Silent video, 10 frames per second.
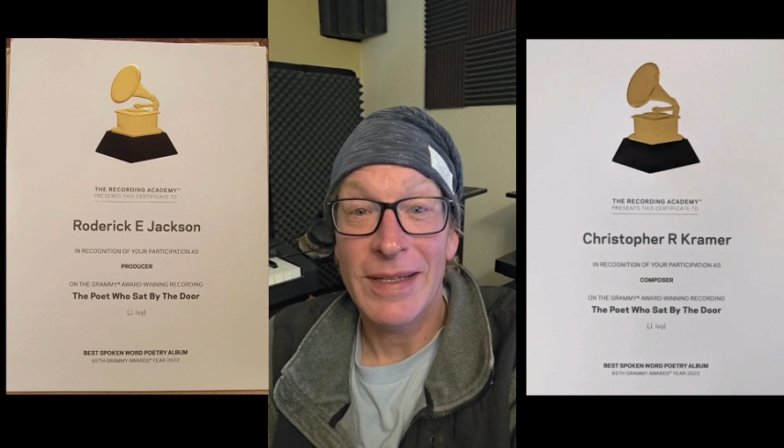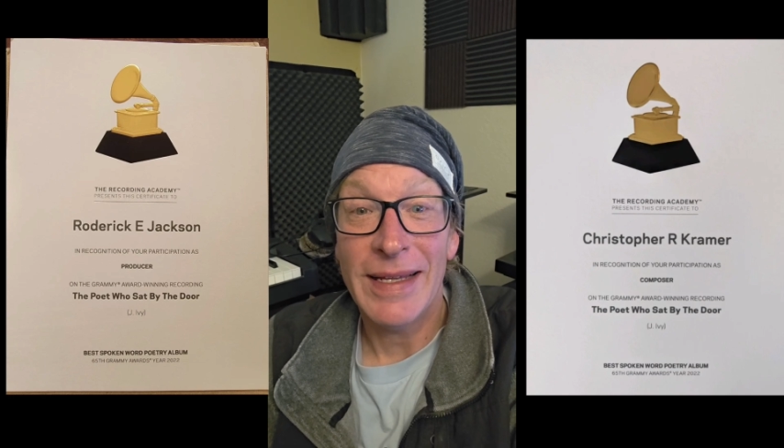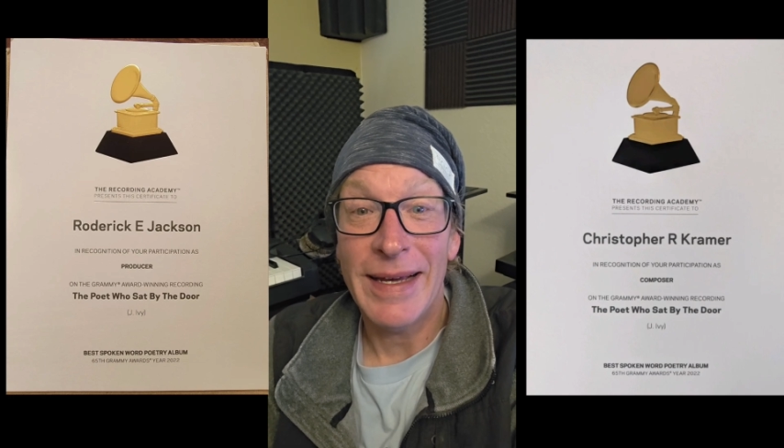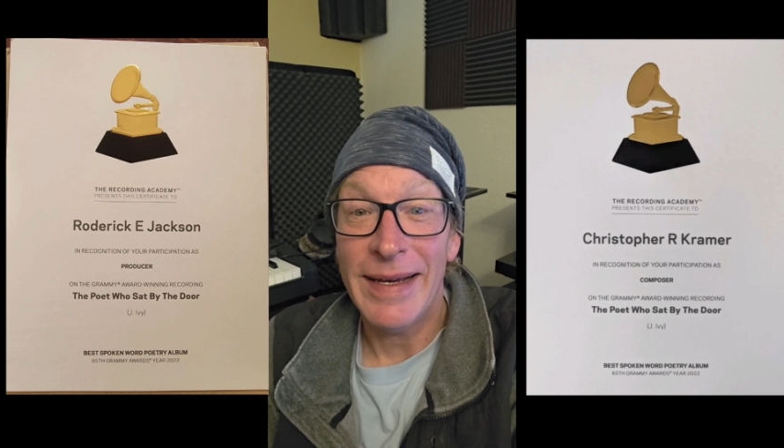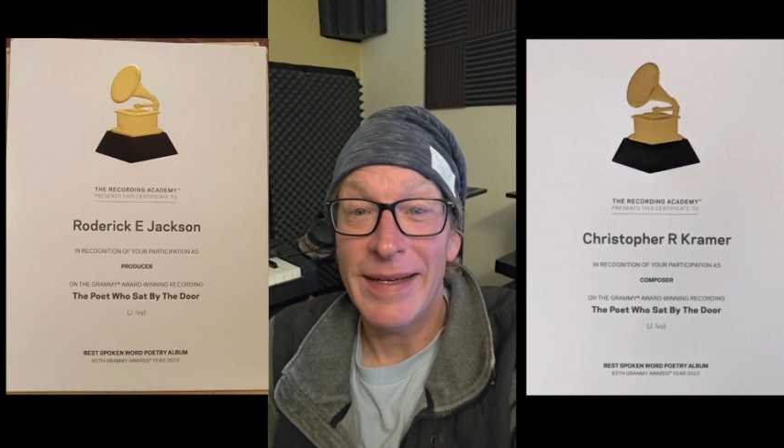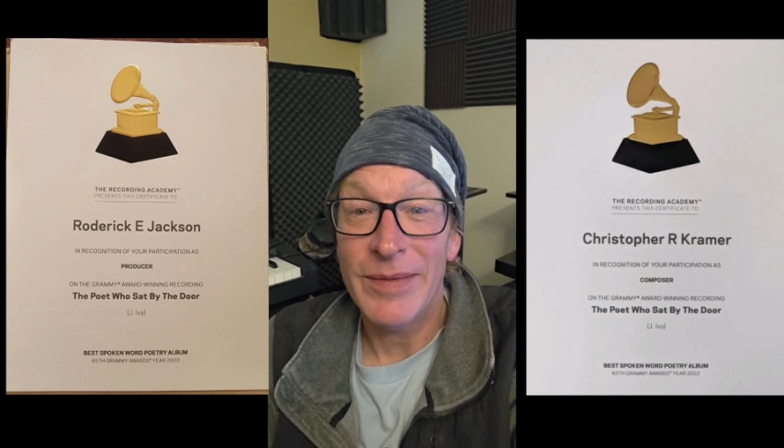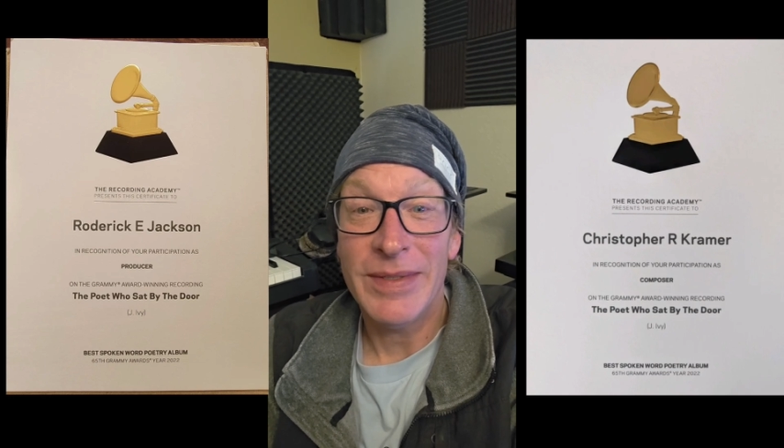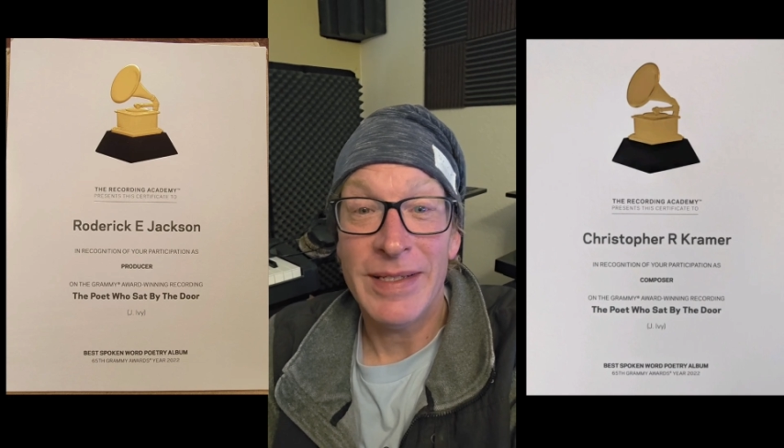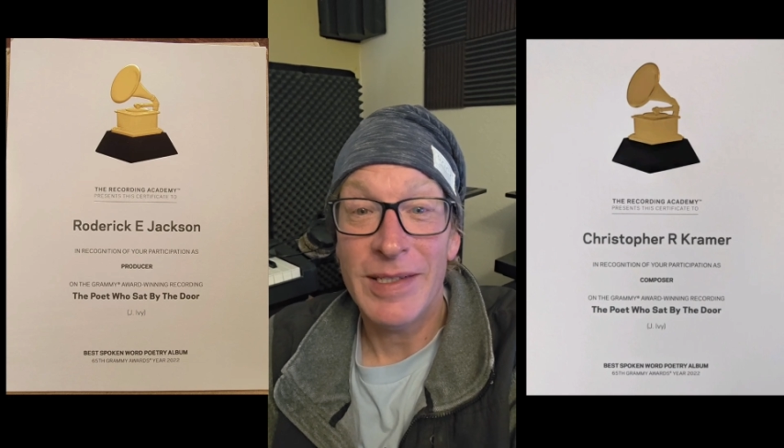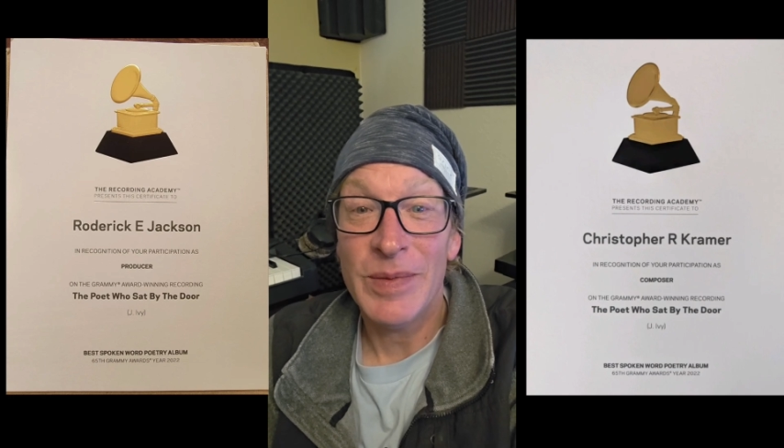
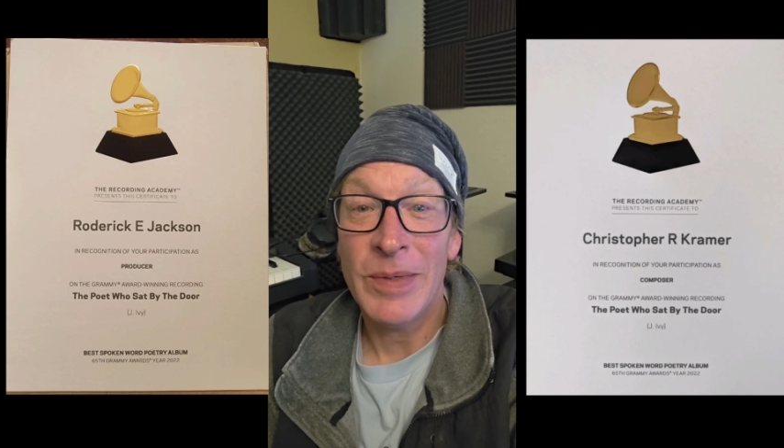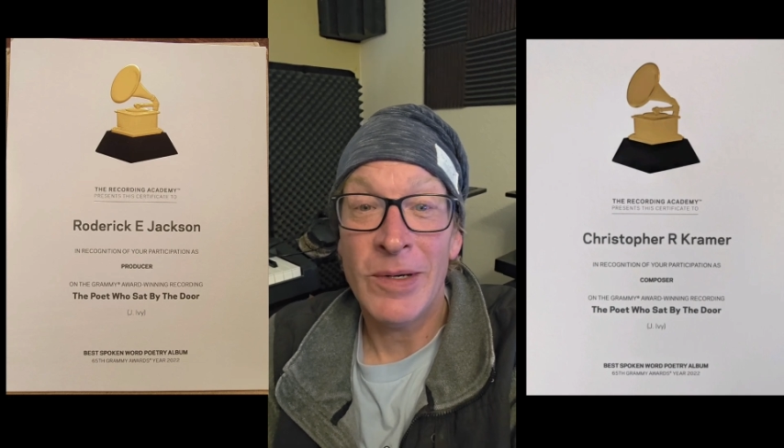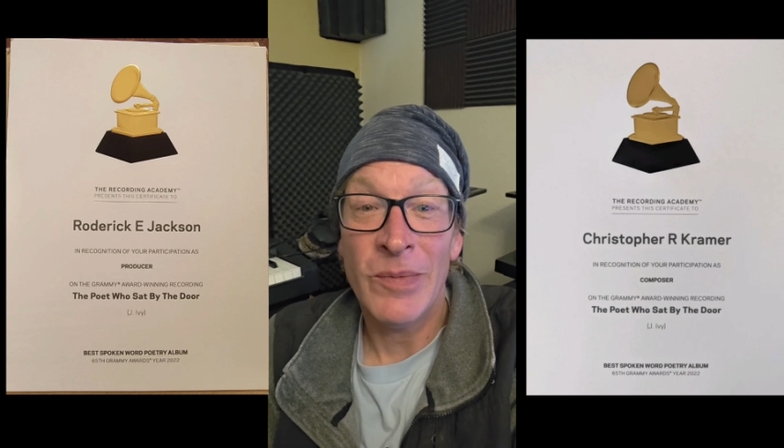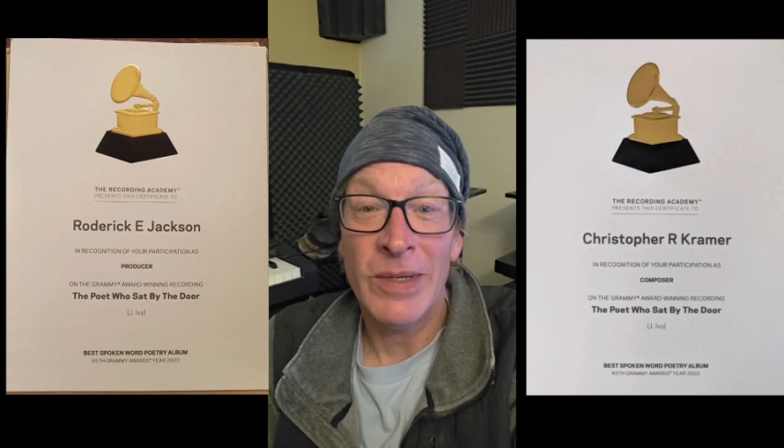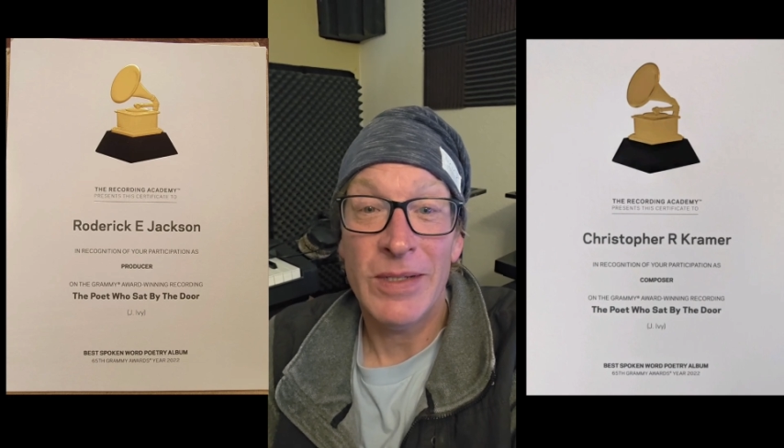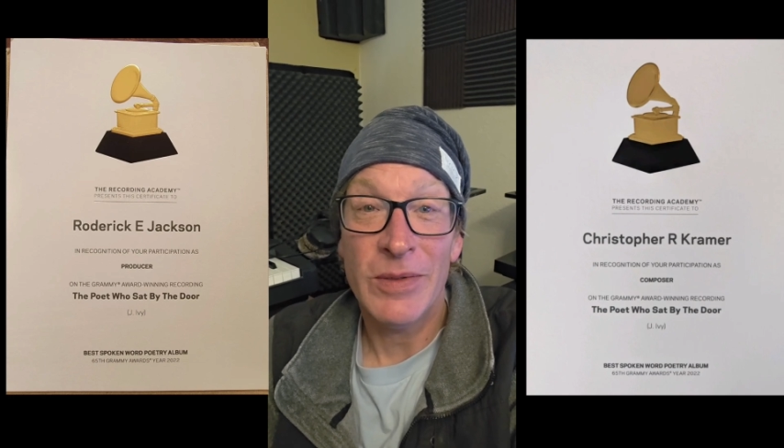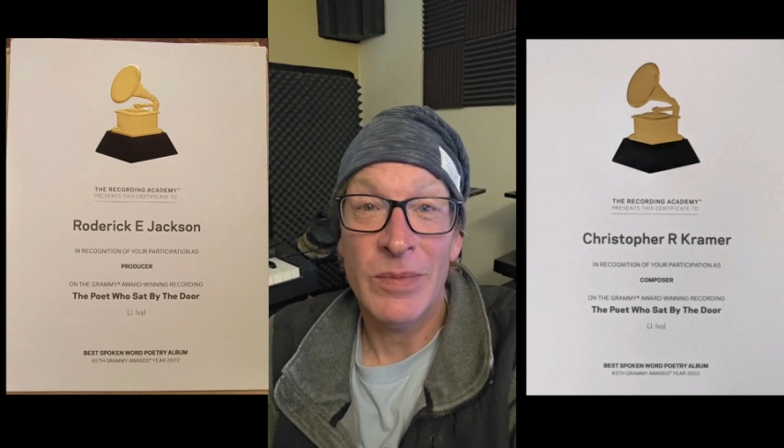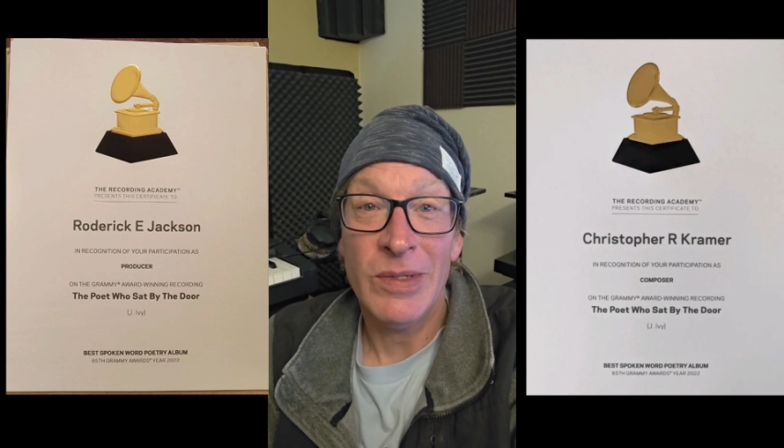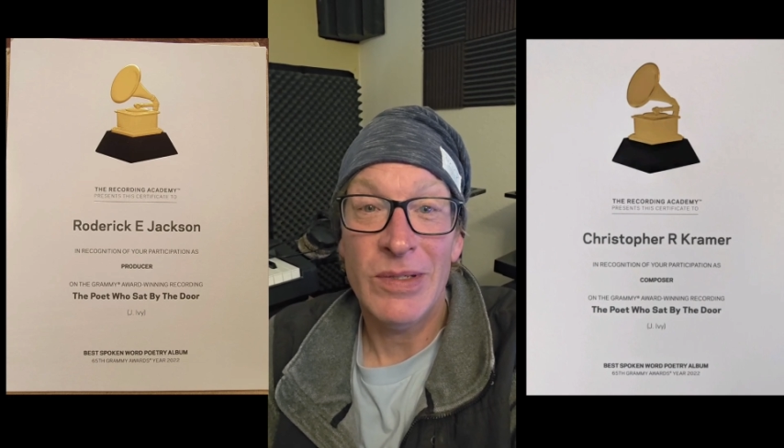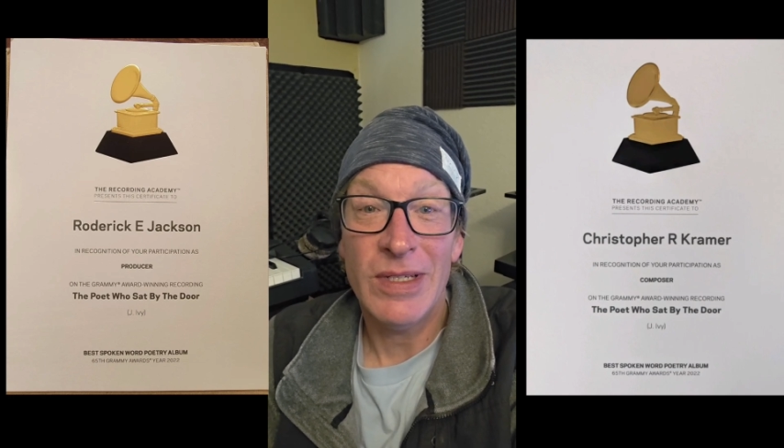collabs and experiments
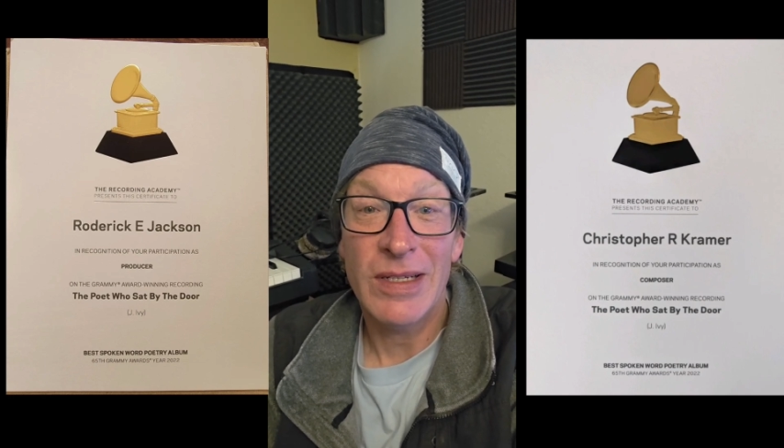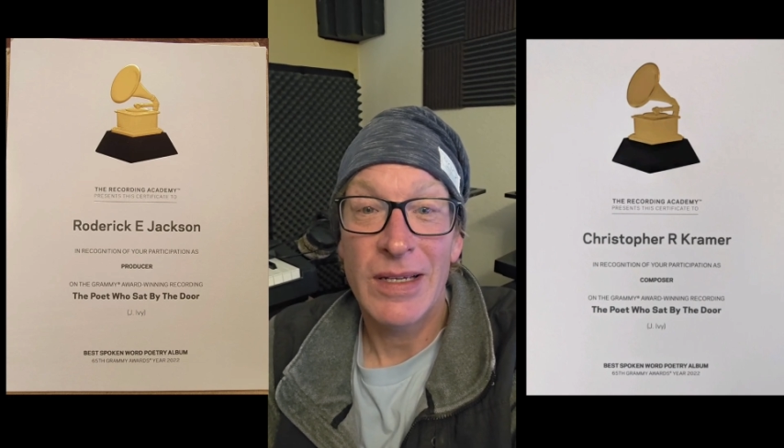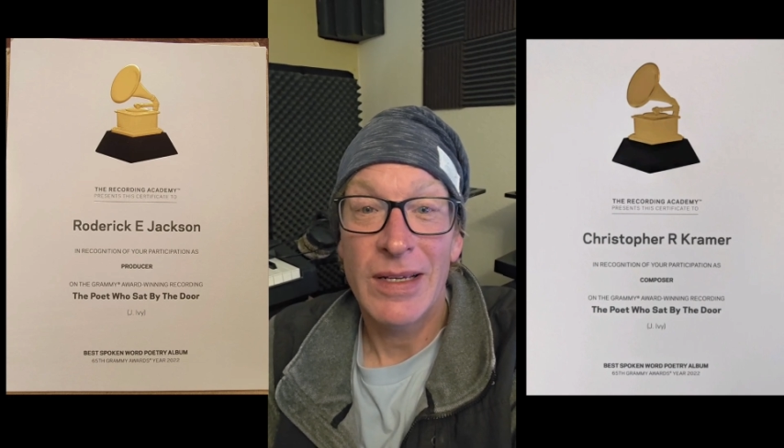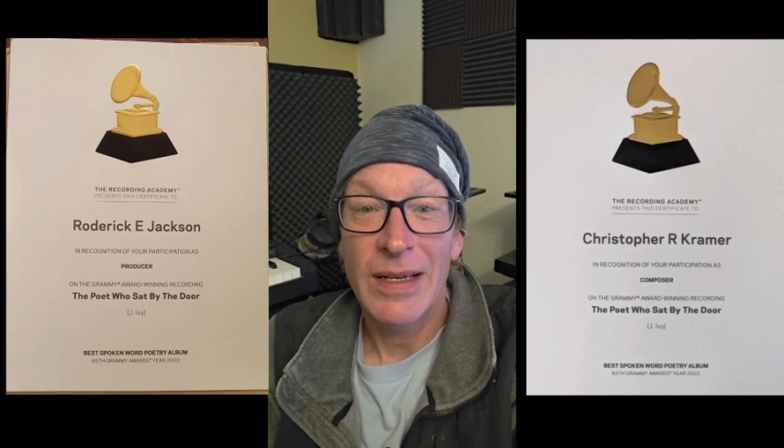with music,